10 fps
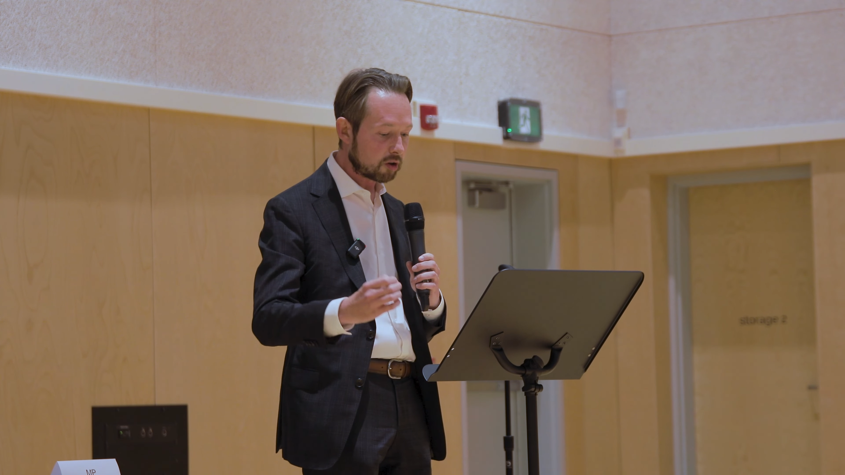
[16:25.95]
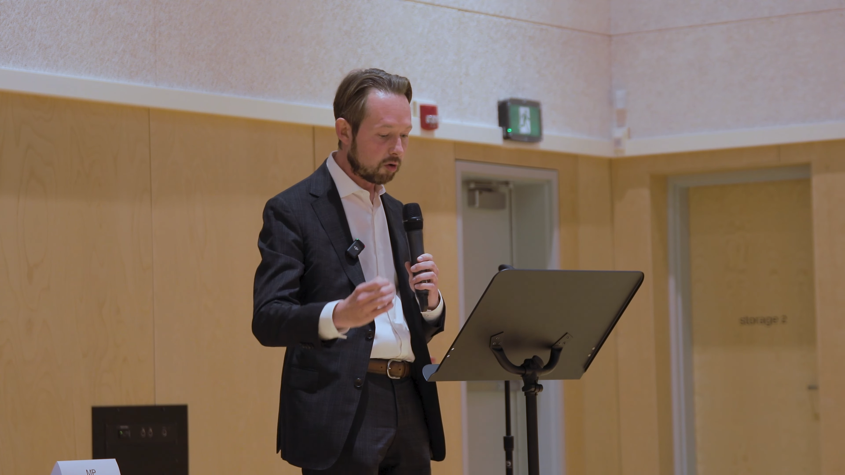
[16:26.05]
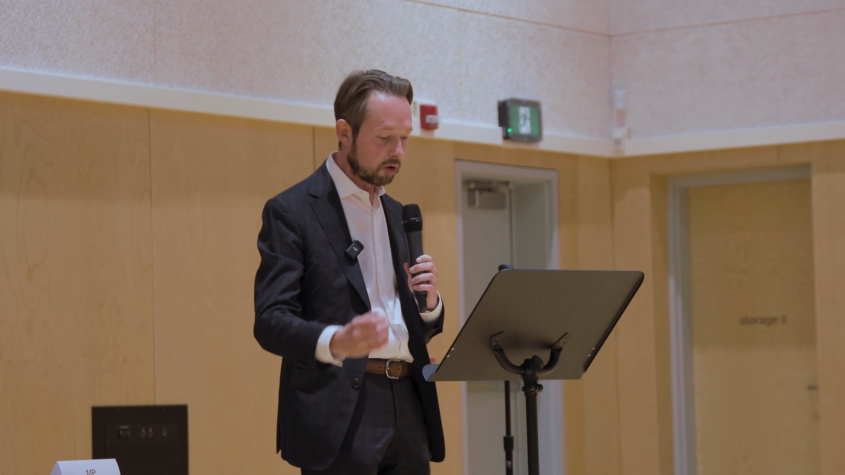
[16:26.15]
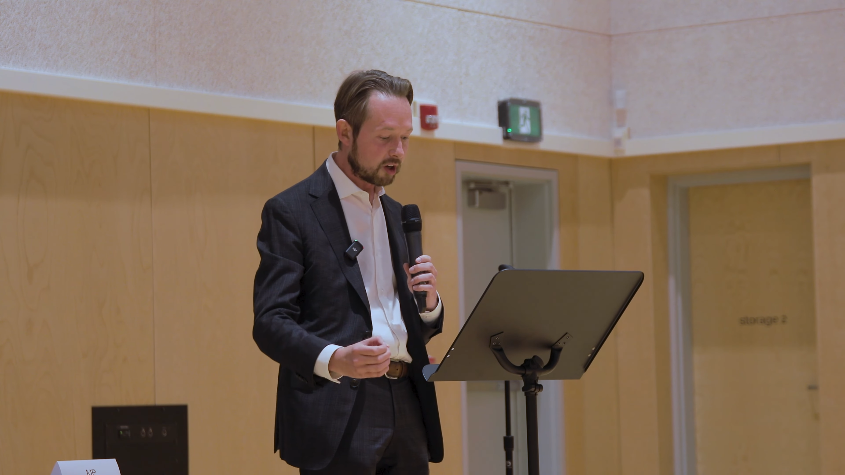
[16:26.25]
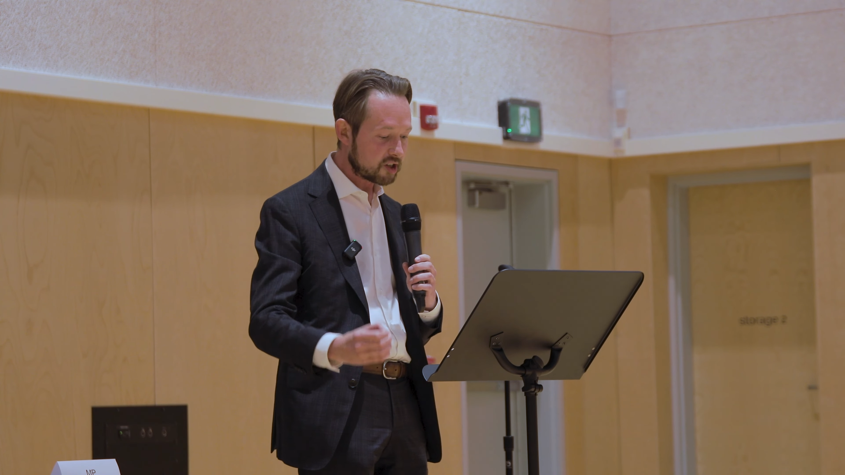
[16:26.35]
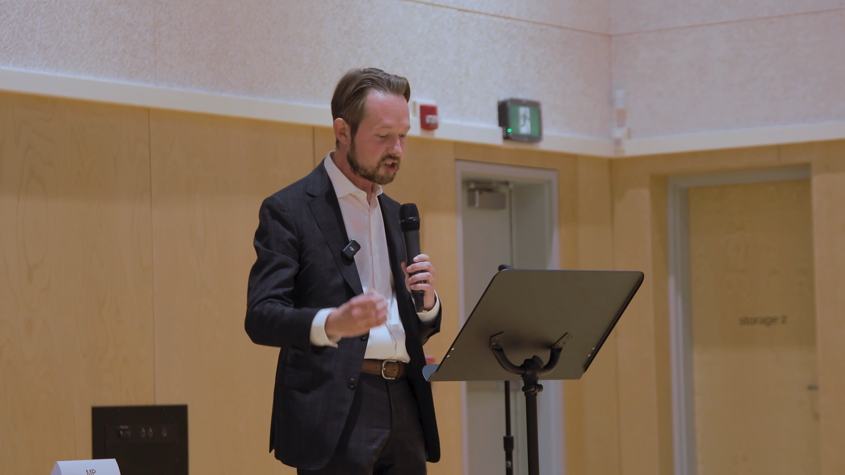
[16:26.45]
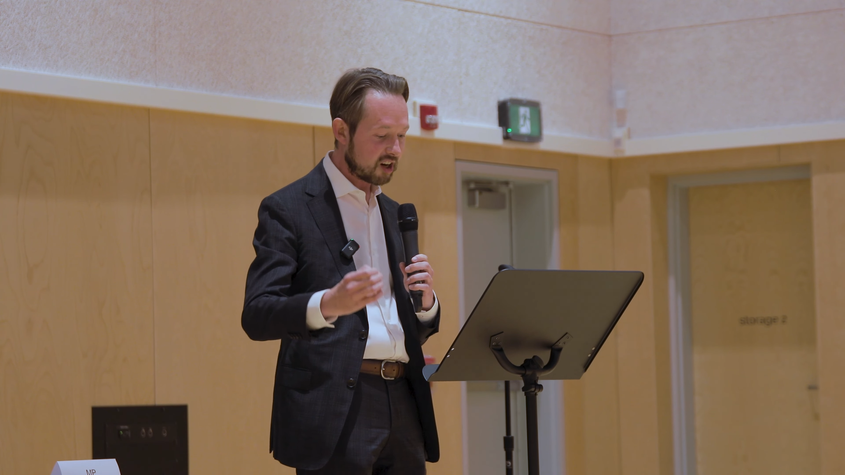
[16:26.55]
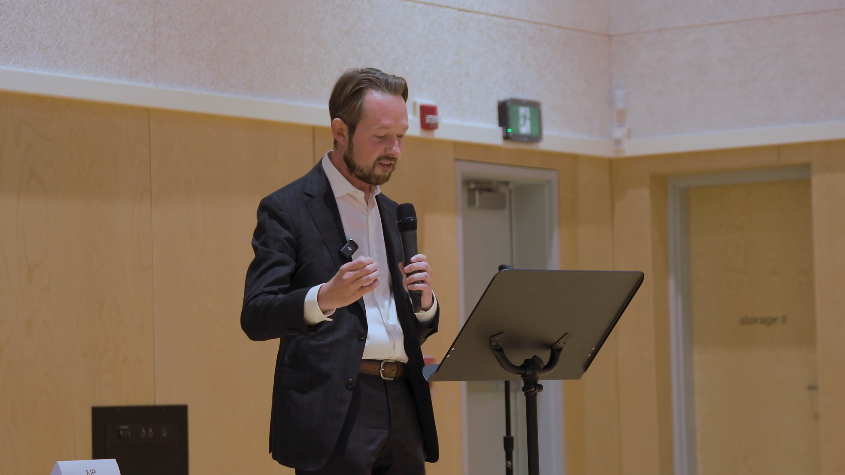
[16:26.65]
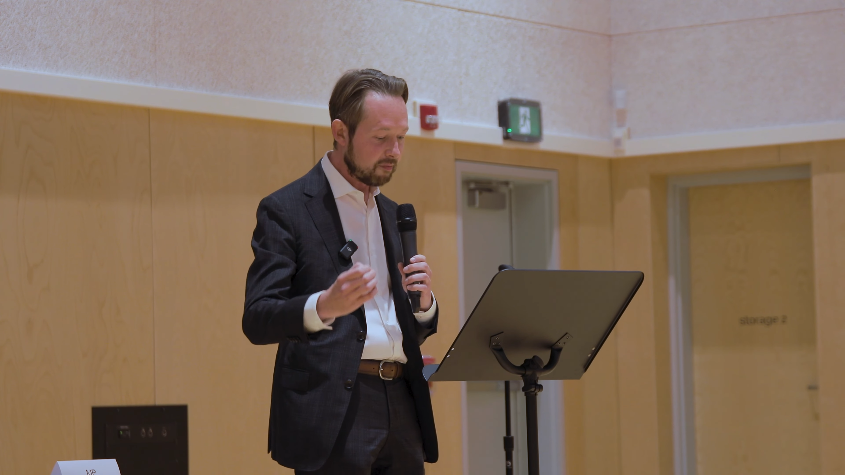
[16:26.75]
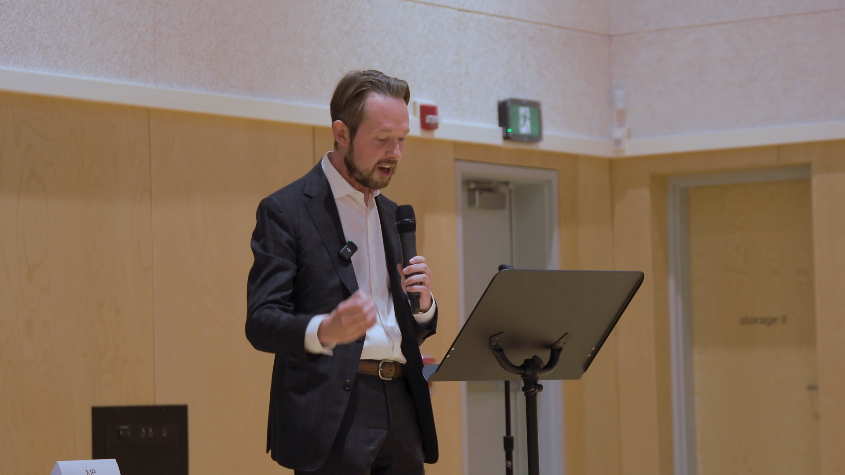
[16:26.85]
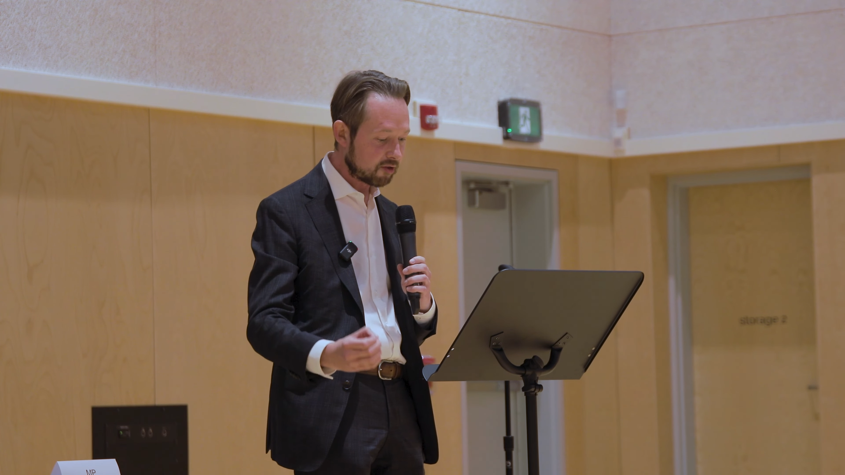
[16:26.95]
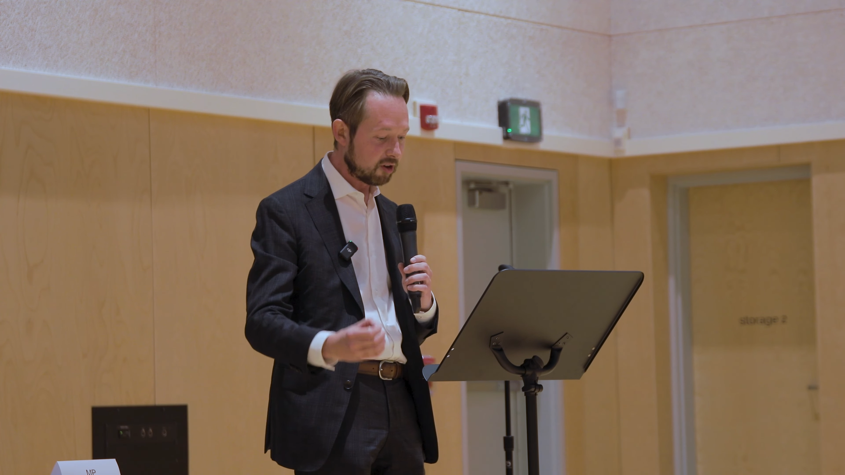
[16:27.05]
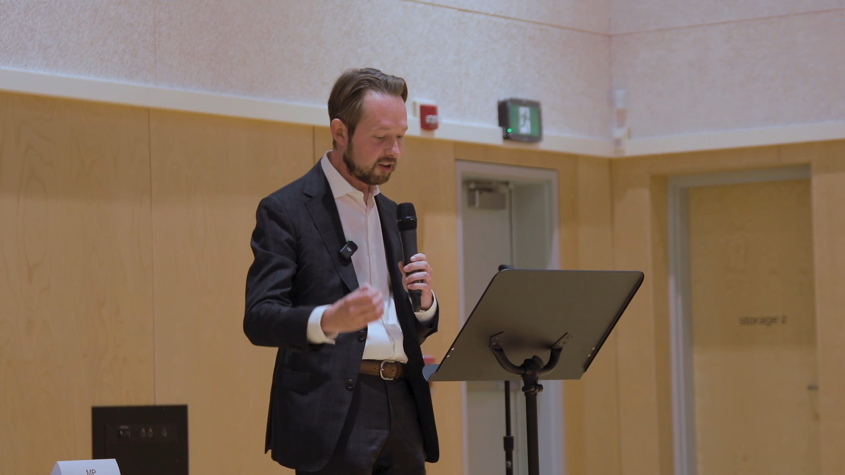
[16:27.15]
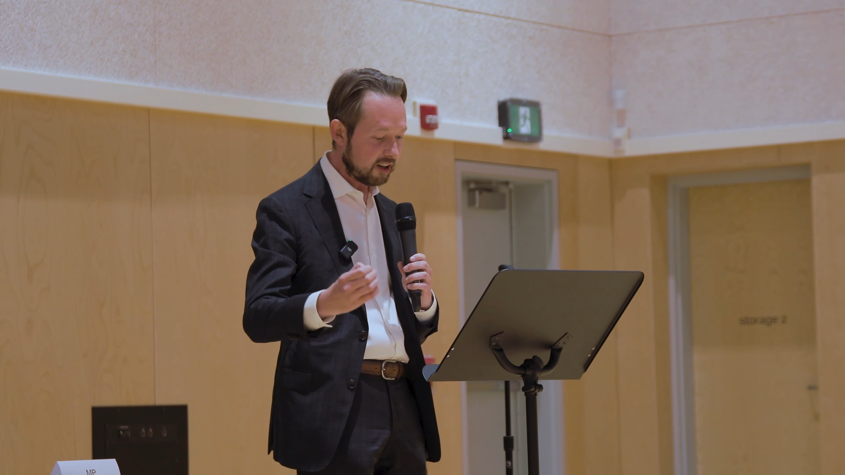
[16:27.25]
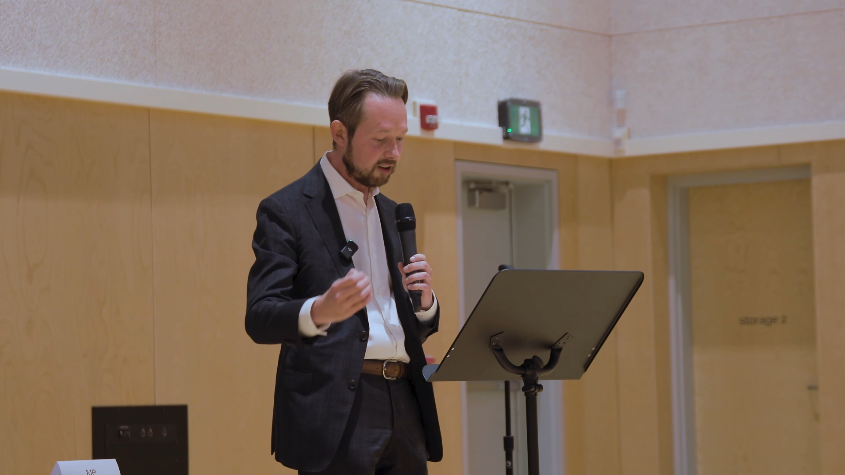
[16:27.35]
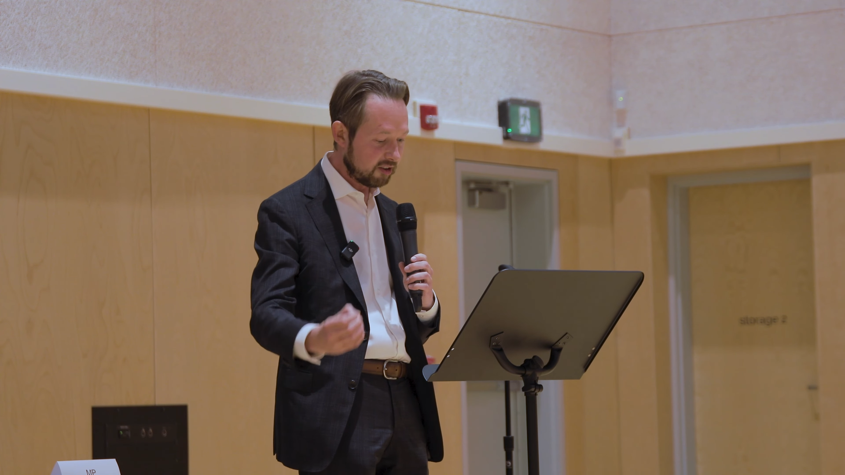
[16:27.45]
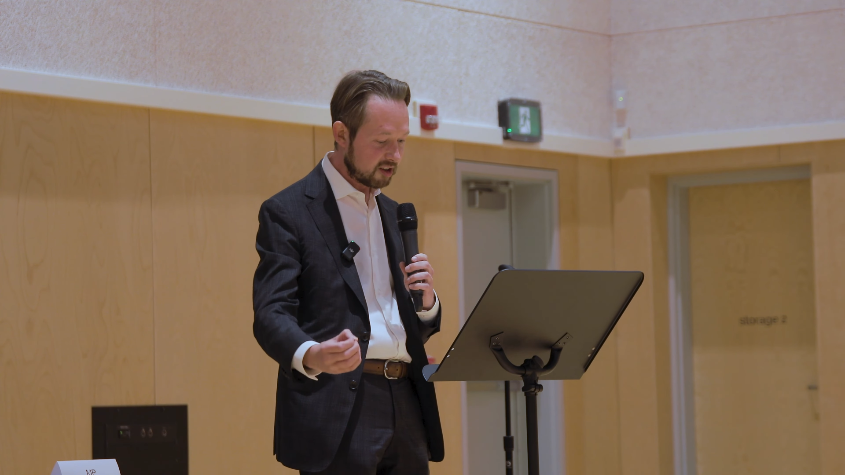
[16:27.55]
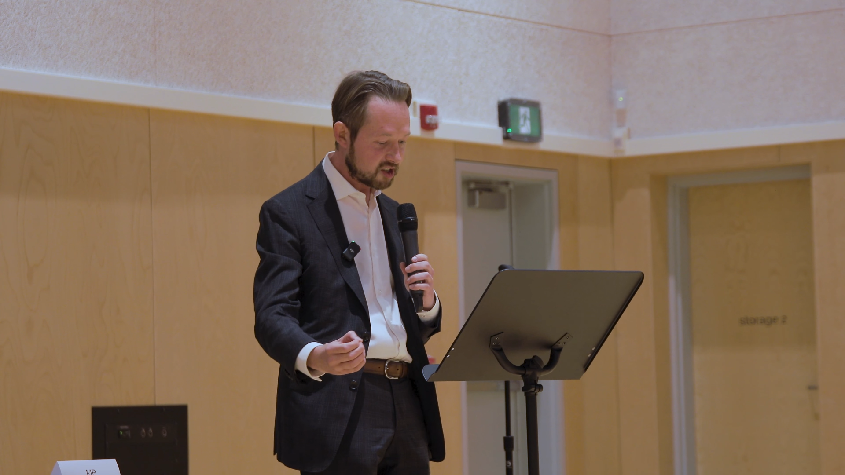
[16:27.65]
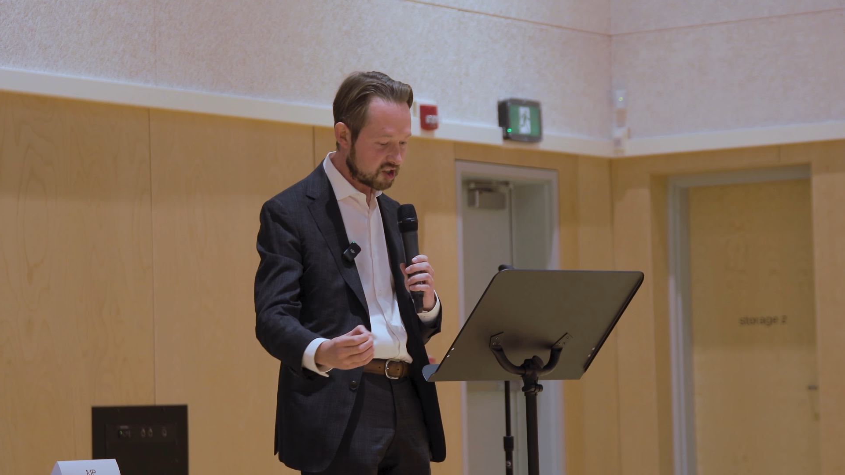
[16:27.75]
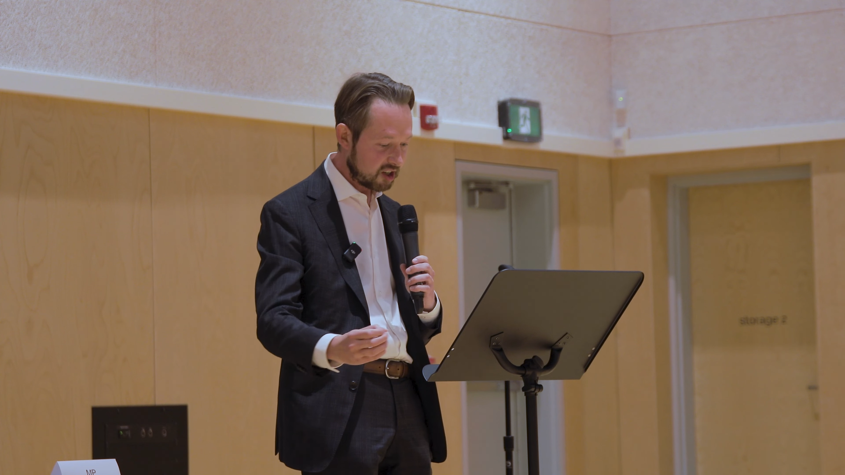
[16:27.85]
course of mental
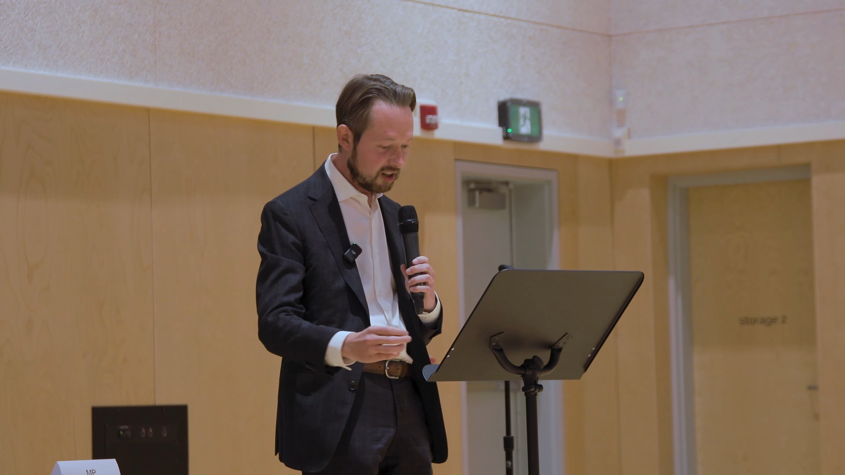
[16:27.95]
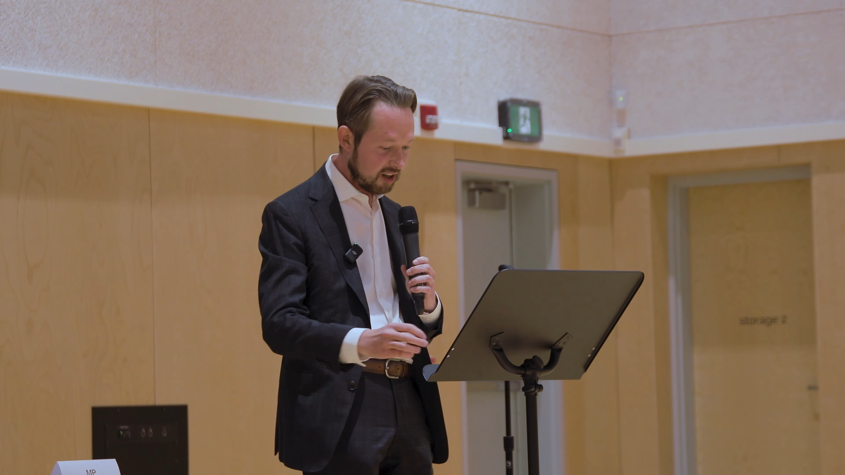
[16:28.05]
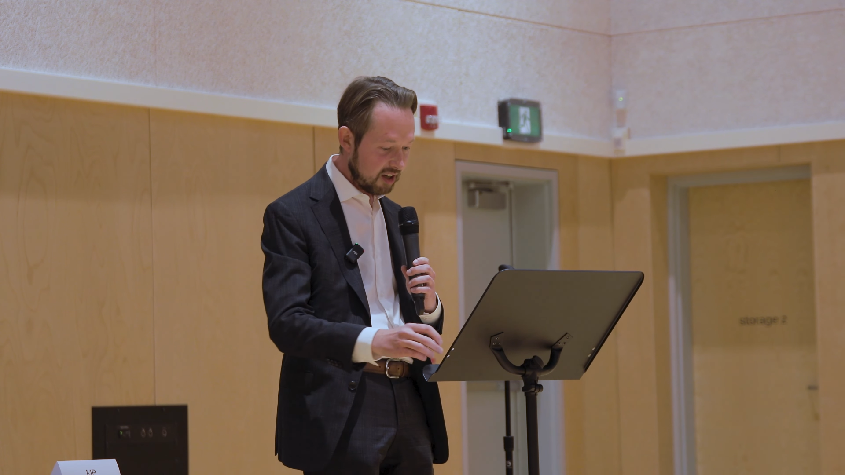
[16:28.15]
illness,